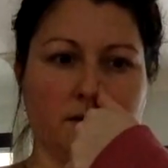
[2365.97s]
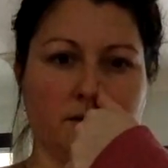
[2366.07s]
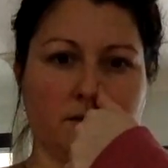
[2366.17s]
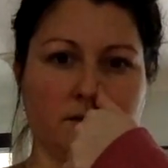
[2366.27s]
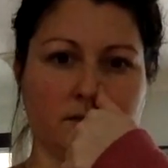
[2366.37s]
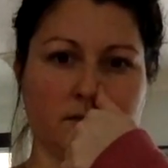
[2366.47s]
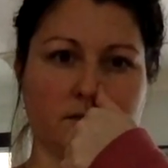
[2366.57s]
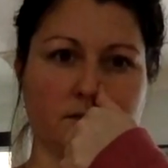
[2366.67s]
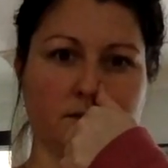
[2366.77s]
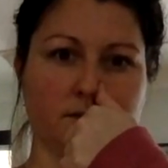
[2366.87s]

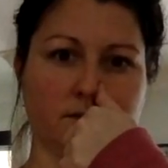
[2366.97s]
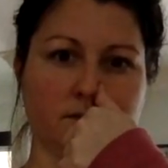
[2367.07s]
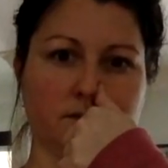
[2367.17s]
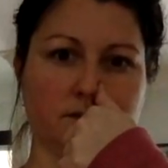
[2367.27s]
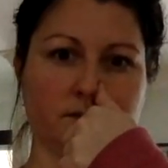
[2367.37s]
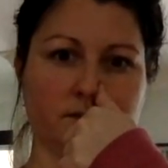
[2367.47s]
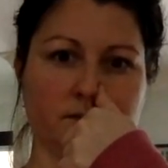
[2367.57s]
Nothing is said.